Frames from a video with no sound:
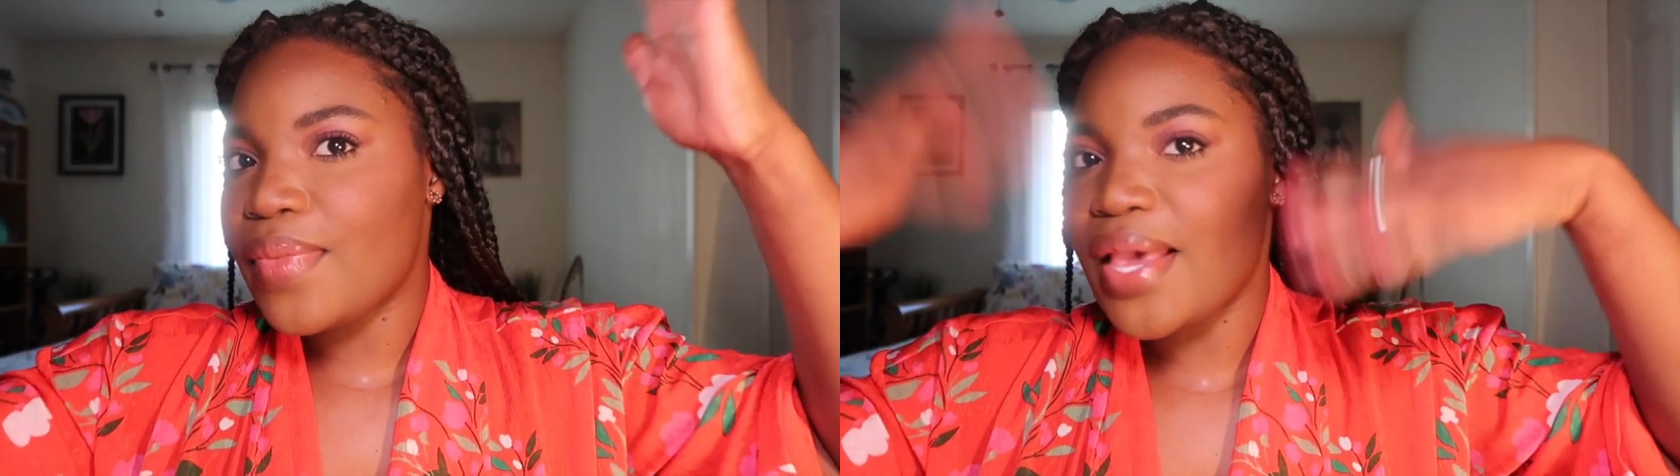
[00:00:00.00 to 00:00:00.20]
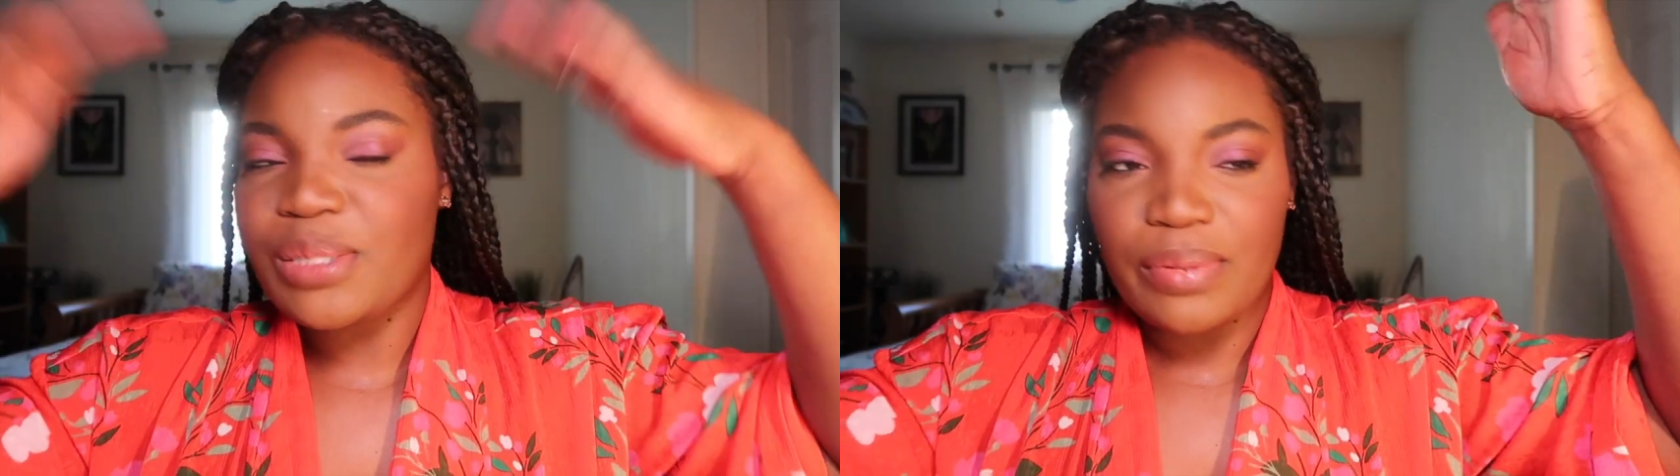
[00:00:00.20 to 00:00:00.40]

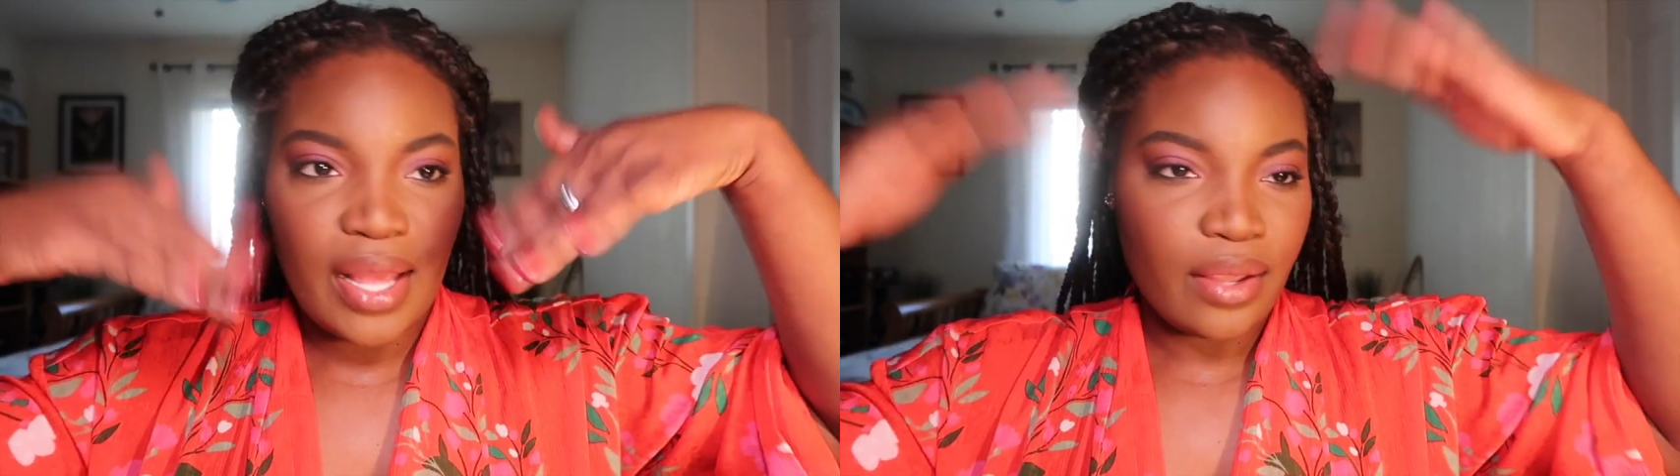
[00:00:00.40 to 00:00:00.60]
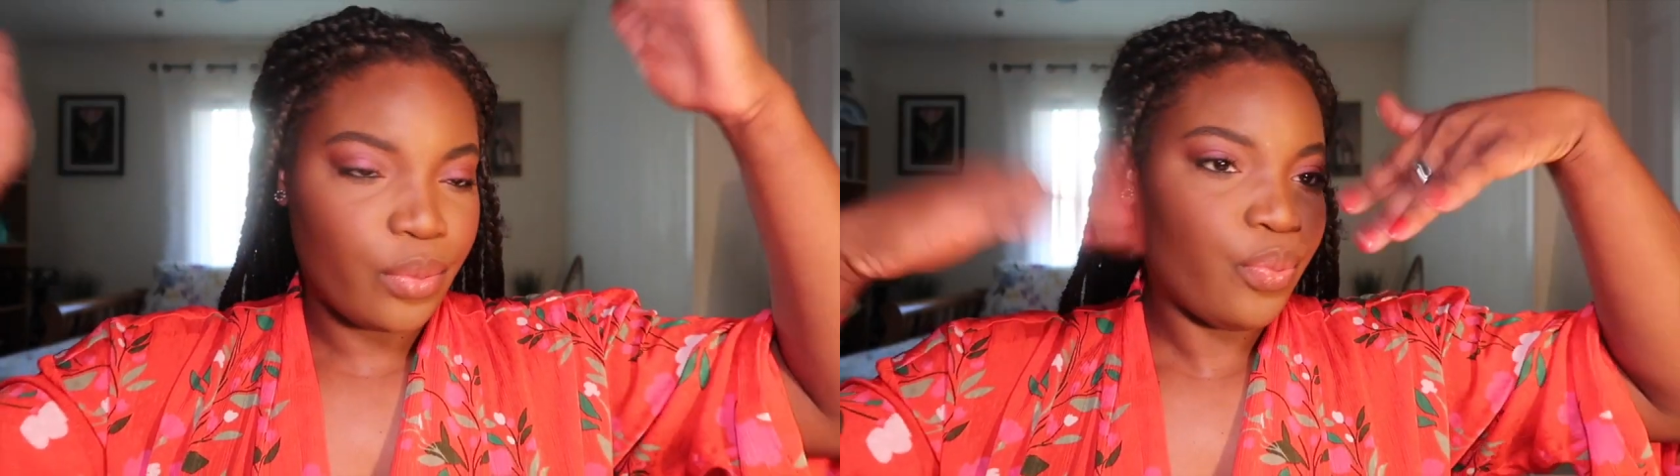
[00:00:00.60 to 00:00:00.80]

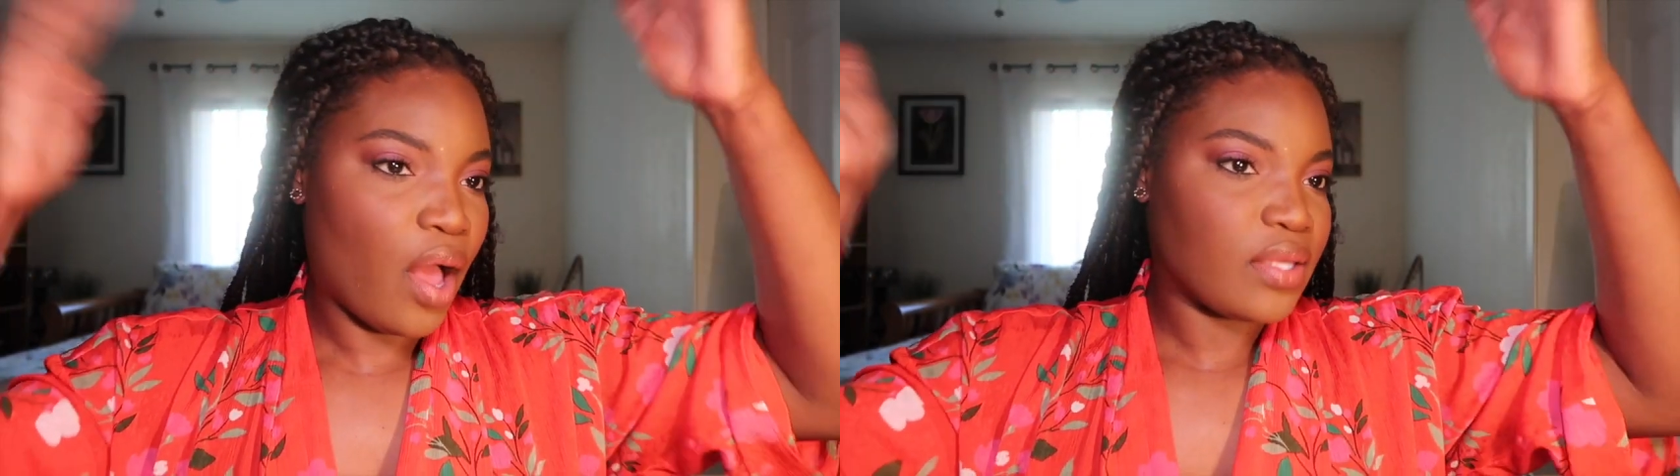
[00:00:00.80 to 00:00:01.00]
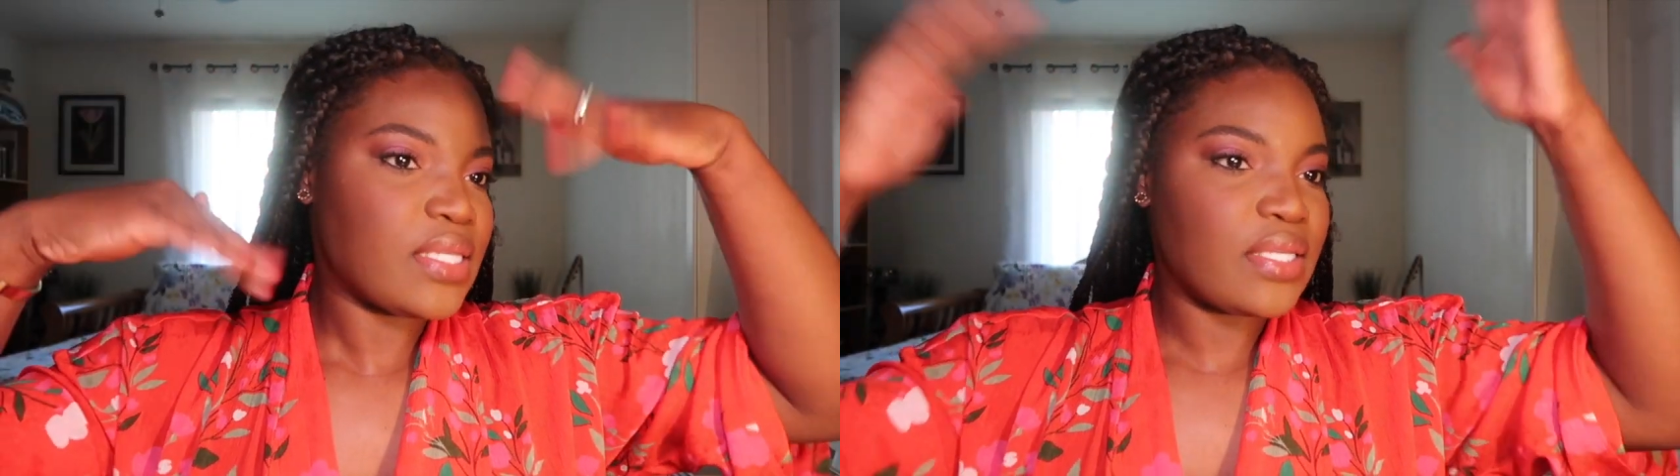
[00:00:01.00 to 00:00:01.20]
expedite the
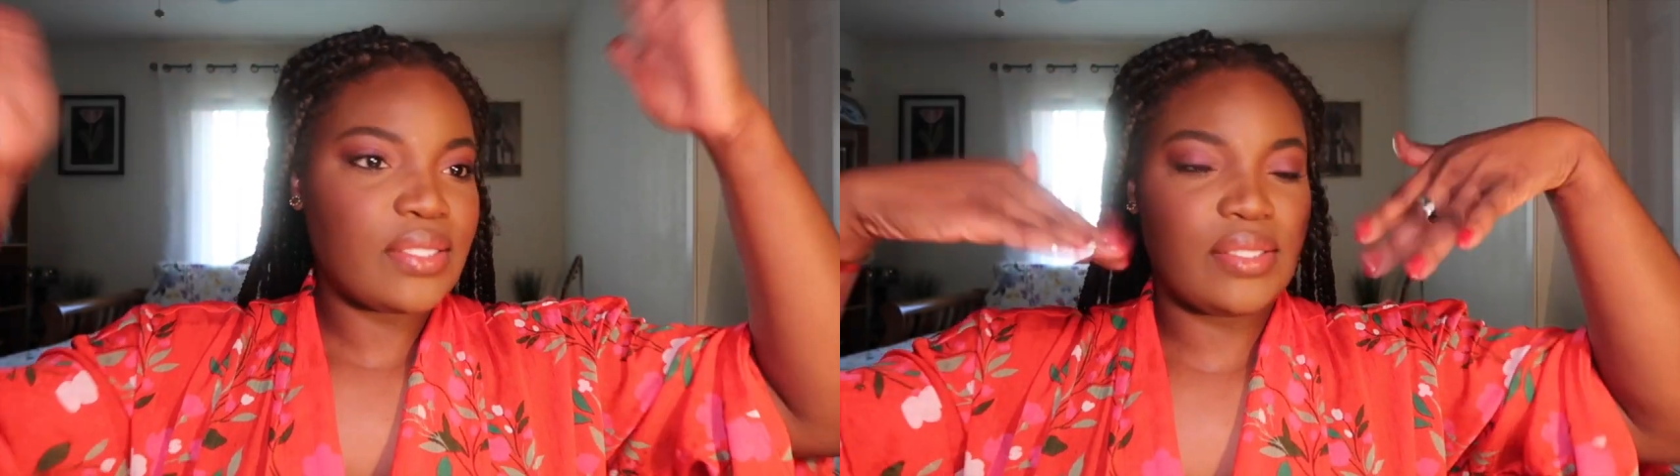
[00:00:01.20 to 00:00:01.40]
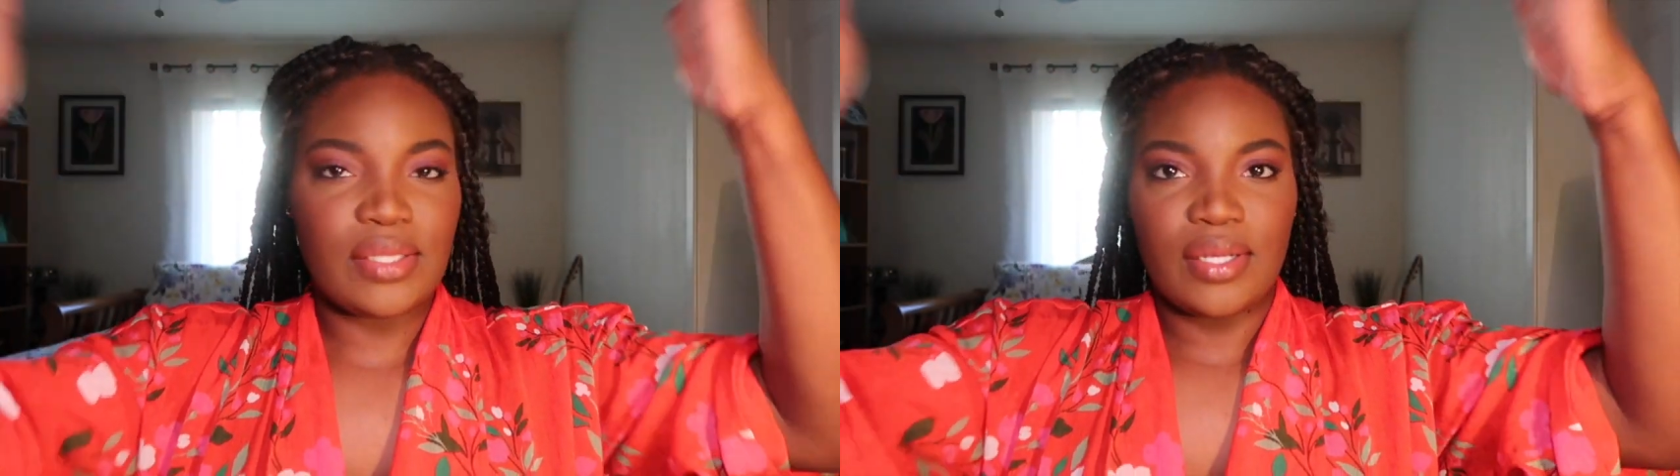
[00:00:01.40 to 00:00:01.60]

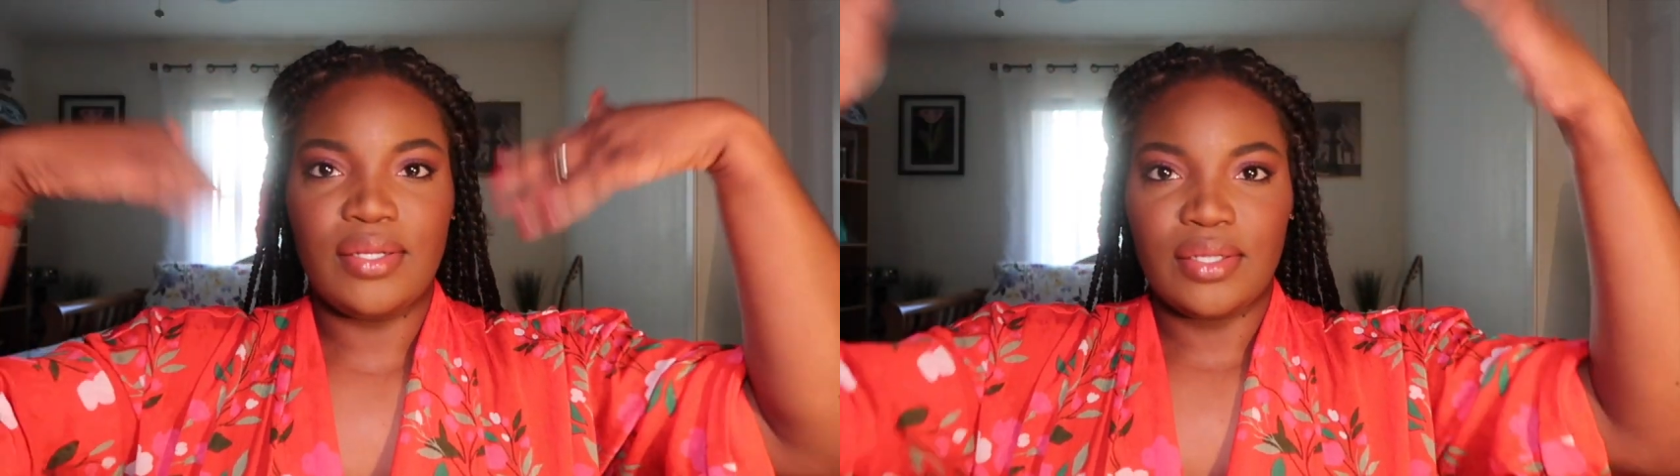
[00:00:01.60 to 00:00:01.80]
process.